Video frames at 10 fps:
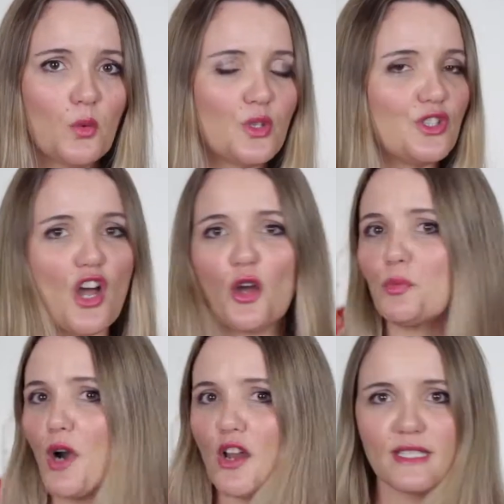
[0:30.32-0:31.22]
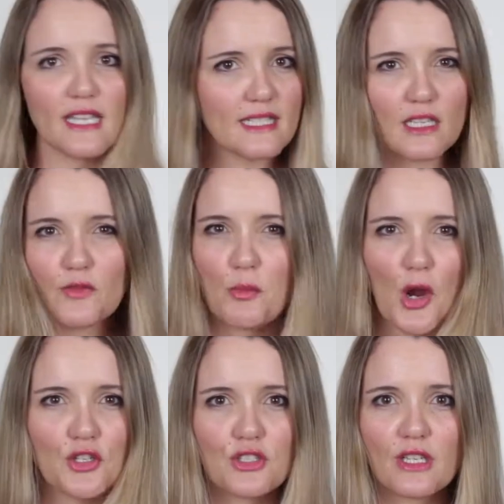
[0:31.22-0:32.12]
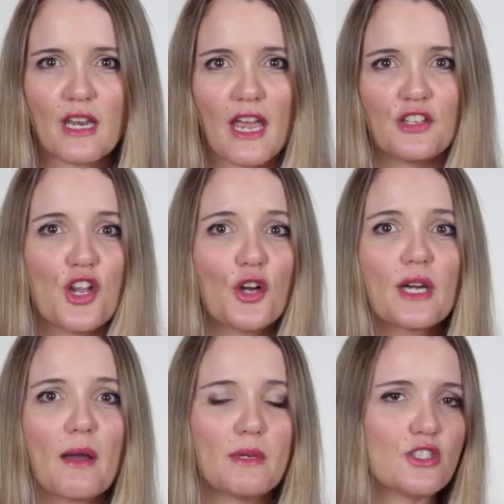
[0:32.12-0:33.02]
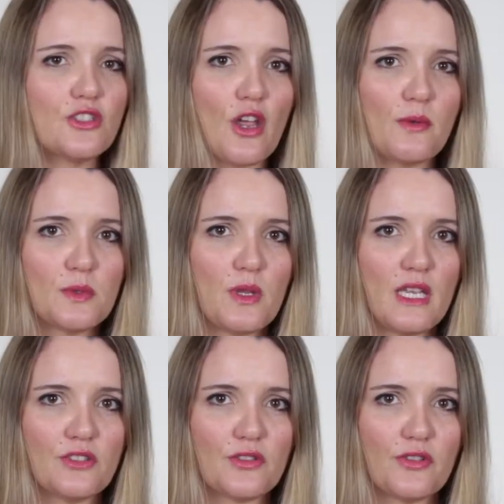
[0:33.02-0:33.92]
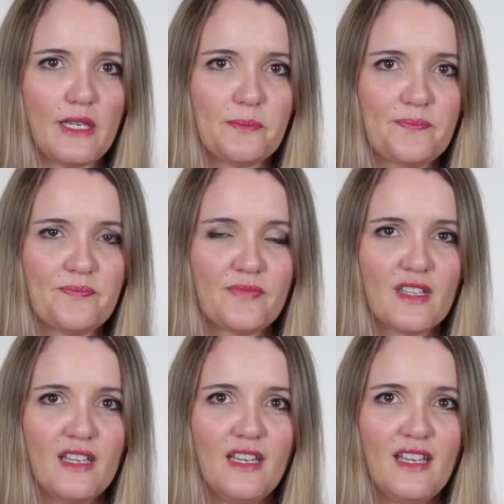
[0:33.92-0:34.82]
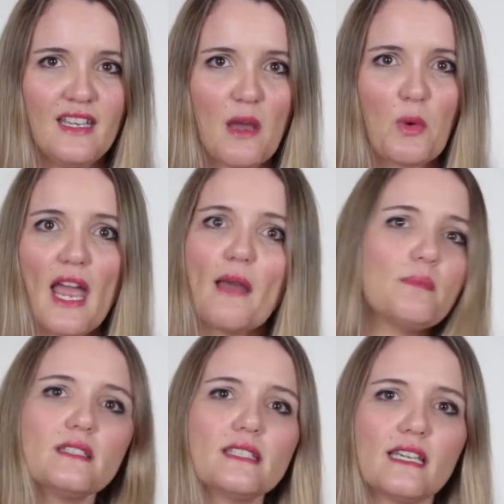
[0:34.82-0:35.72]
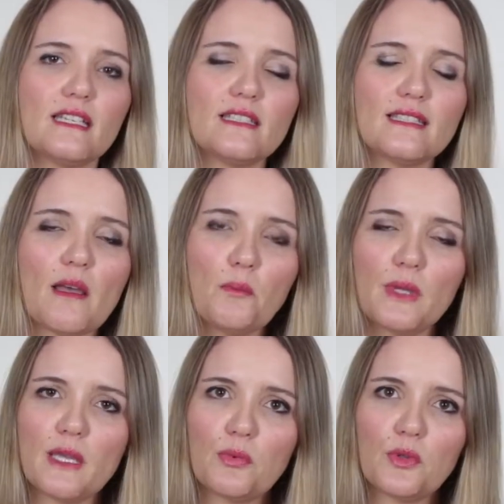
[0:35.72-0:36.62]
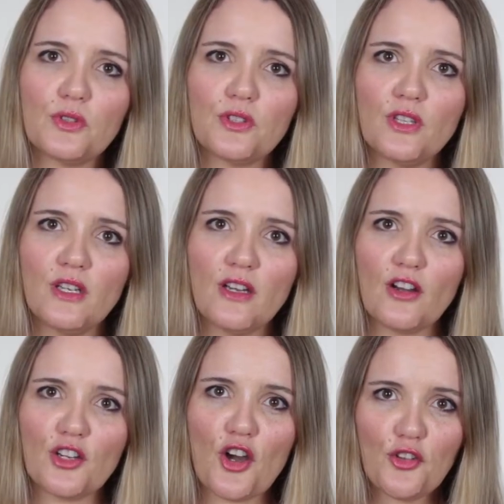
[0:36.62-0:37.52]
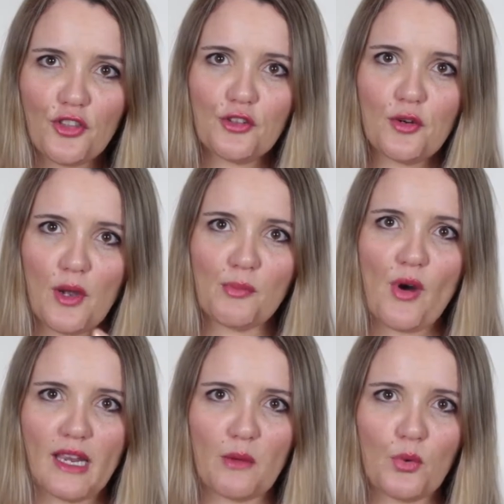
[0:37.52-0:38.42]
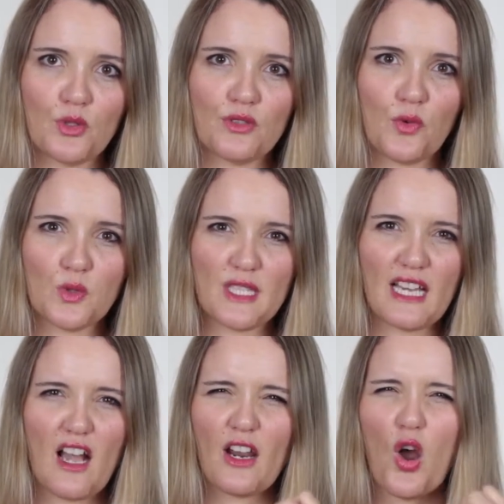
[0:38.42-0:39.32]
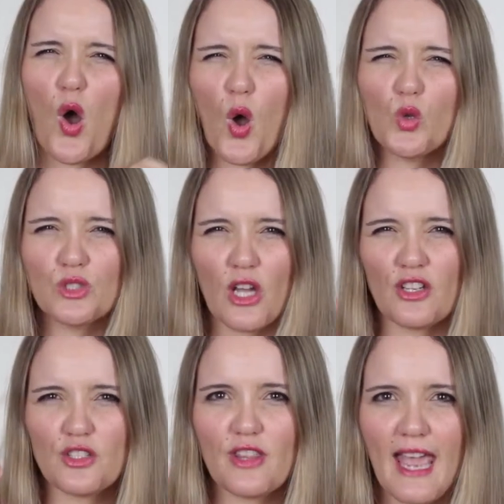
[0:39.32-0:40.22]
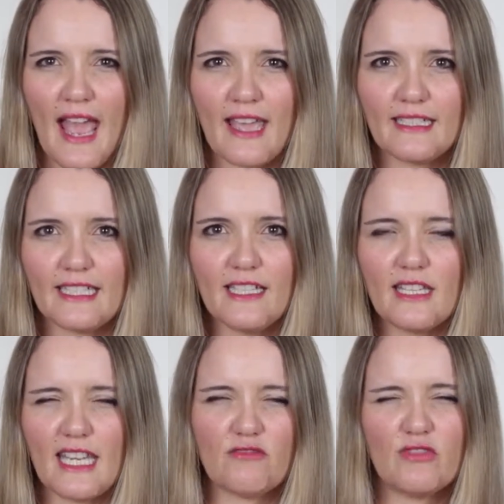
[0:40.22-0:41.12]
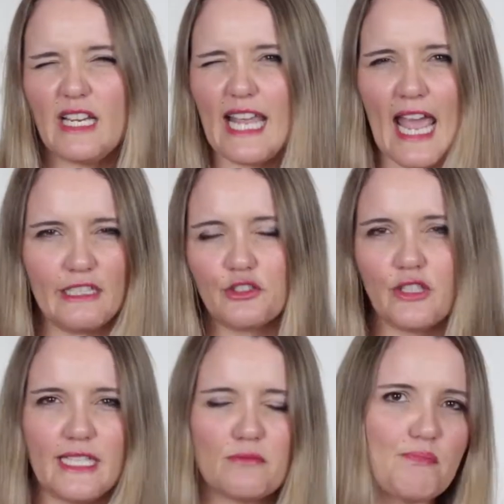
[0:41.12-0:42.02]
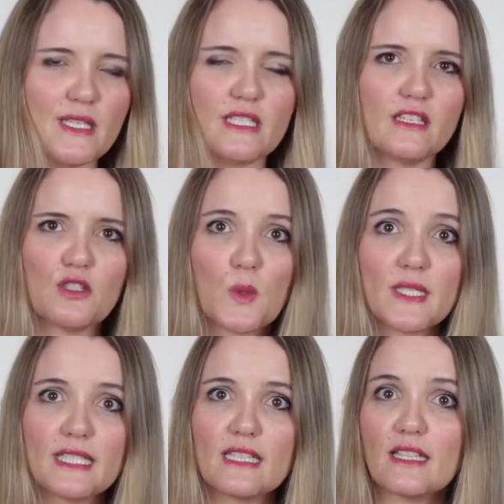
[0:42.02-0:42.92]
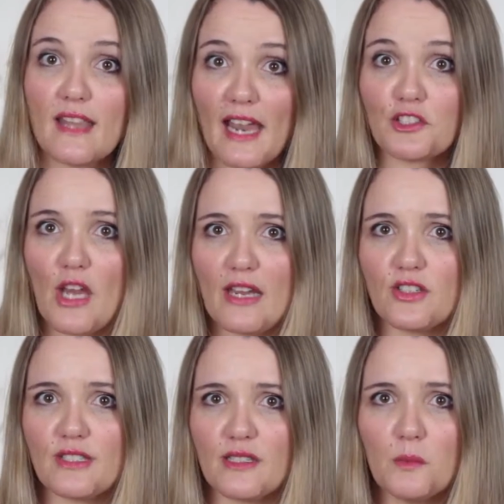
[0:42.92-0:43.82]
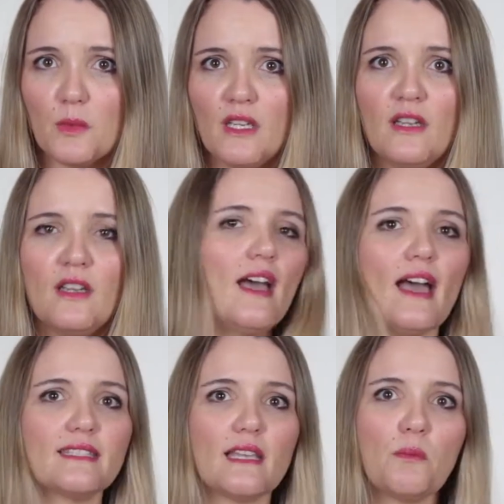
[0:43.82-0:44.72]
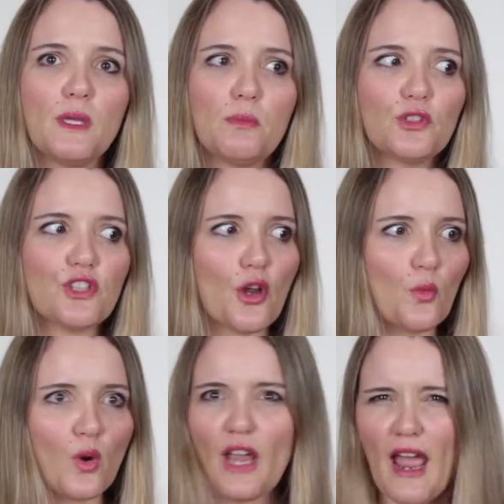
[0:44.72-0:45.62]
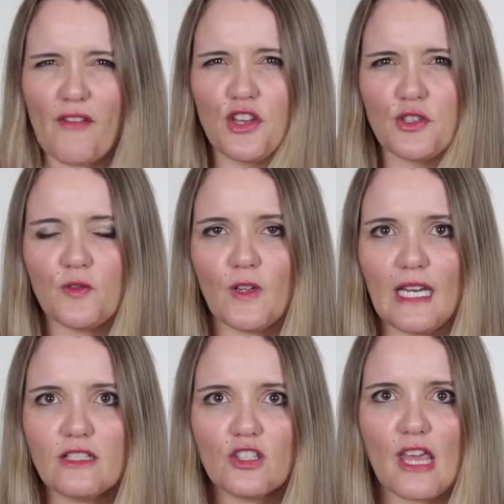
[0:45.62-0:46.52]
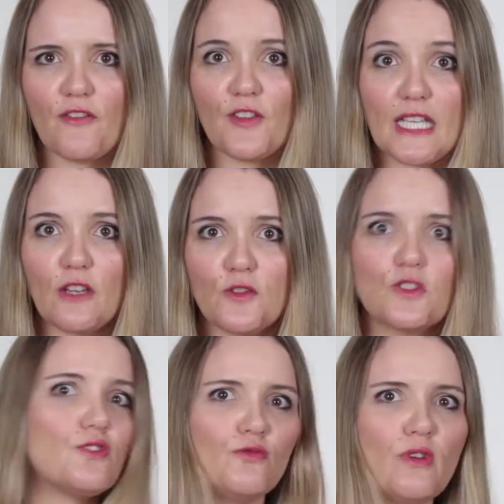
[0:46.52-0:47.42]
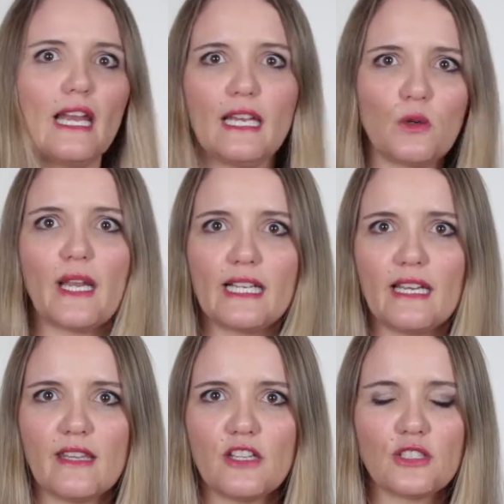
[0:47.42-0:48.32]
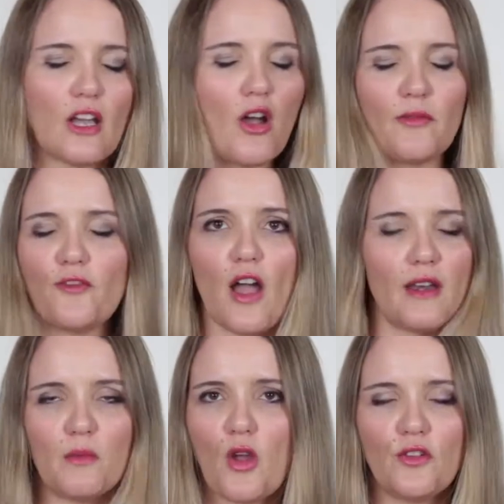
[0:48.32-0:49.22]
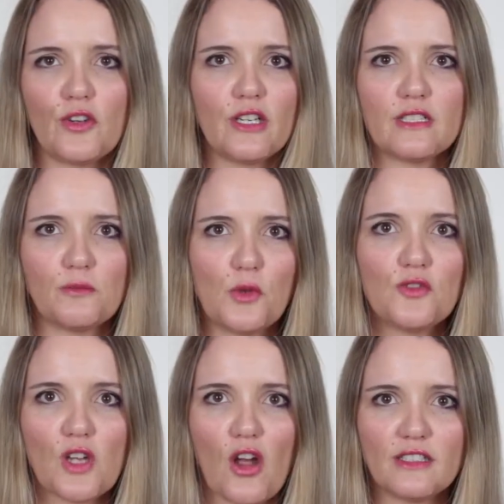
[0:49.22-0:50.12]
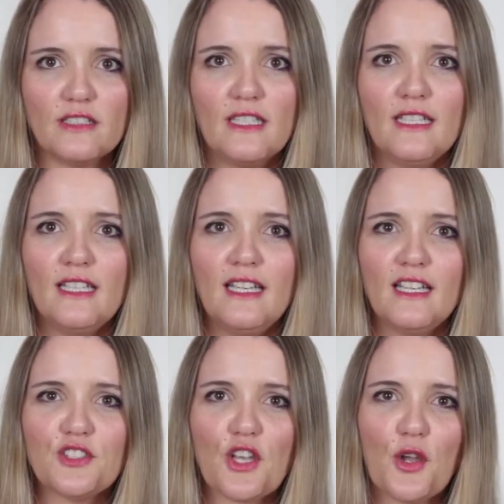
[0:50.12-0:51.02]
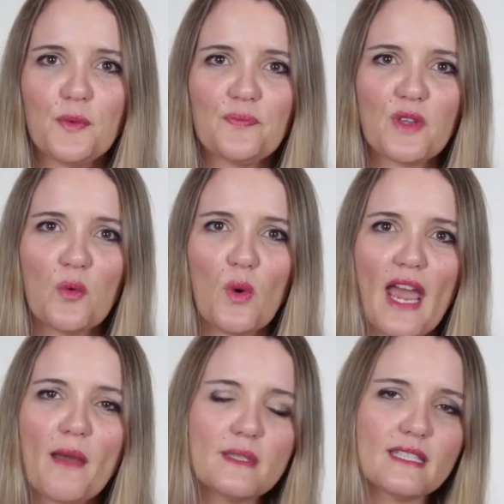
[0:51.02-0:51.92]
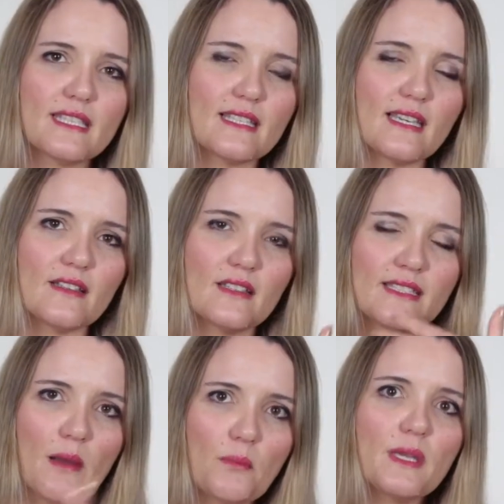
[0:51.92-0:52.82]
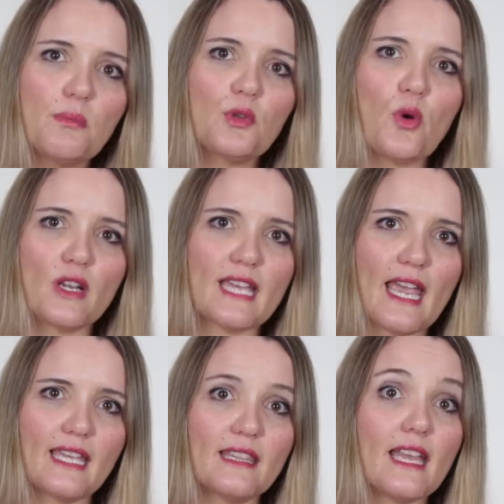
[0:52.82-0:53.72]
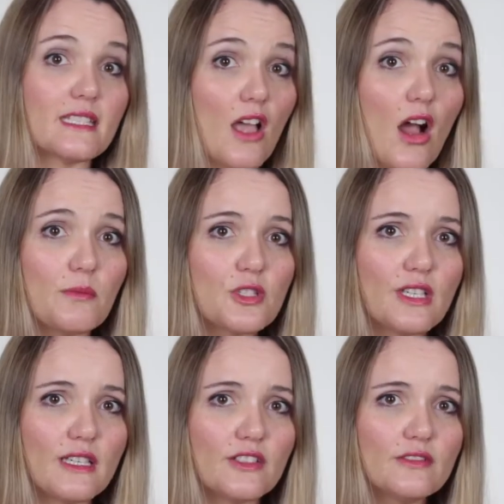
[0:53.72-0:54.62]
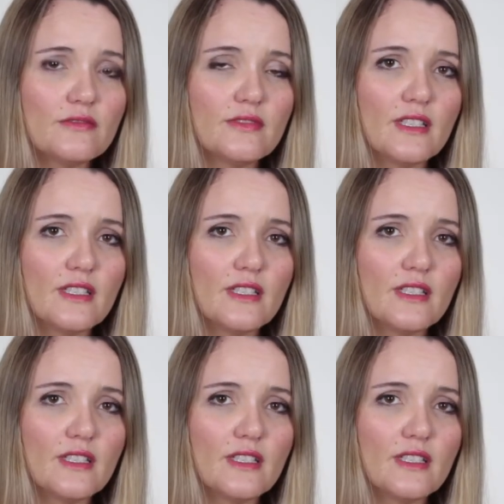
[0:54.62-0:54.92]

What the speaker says: with no processing of emotion and no coming to terms with the injury. Now what happens is some people go through a breakup or a divorce and they kind of hold onto their anger and they get really angry and bitter and twisted, and that changes them. And some people don't want to have those feelings, so they forgive really quickly and they just say, oh, I'm fine, I'm over it, I've moved on. So what happens is some people who are taking their time to heal,